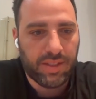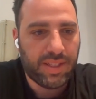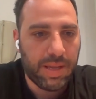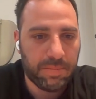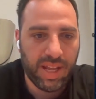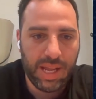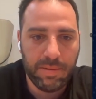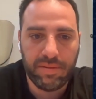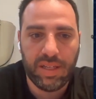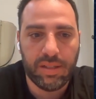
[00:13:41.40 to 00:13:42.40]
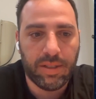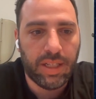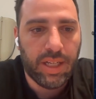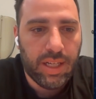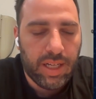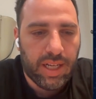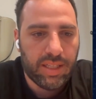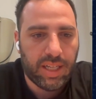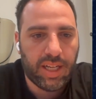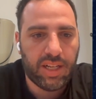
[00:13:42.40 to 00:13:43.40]
the same time even.
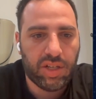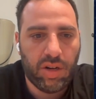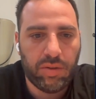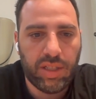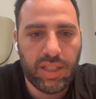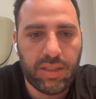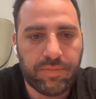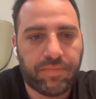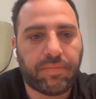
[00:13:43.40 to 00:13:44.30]
And the cache loader